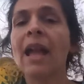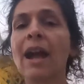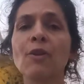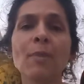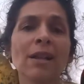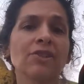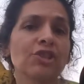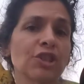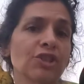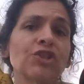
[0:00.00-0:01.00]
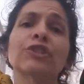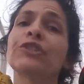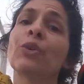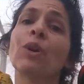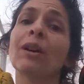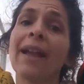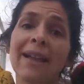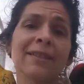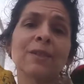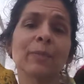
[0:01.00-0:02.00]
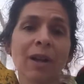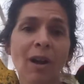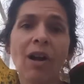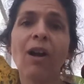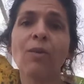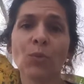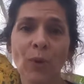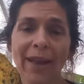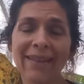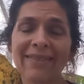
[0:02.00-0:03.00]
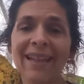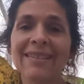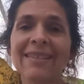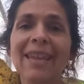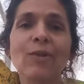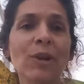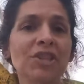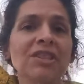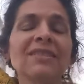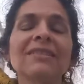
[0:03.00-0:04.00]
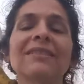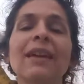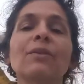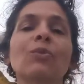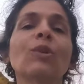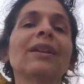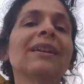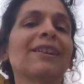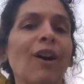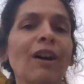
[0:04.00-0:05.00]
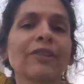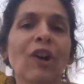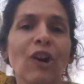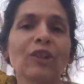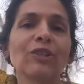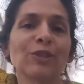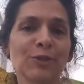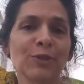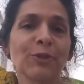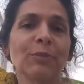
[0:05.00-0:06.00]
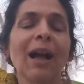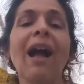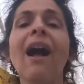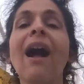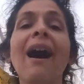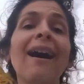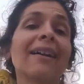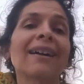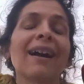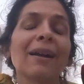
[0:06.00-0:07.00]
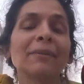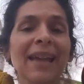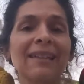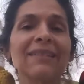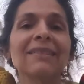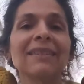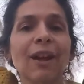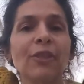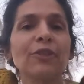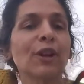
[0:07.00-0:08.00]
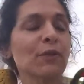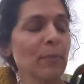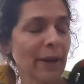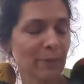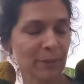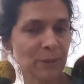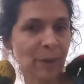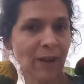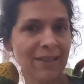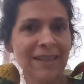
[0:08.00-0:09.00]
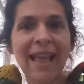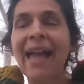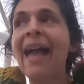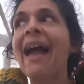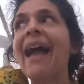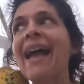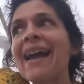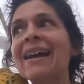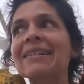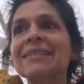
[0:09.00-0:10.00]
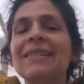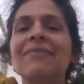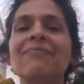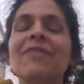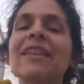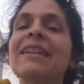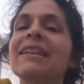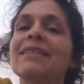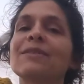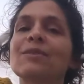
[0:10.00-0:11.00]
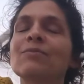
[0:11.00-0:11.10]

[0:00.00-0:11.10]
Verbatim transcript: How much should your Hahn's macaw weigh? That's a question that we got on YouTube. Hi, I'm Kaylin, the author of The Purple Fawn, and the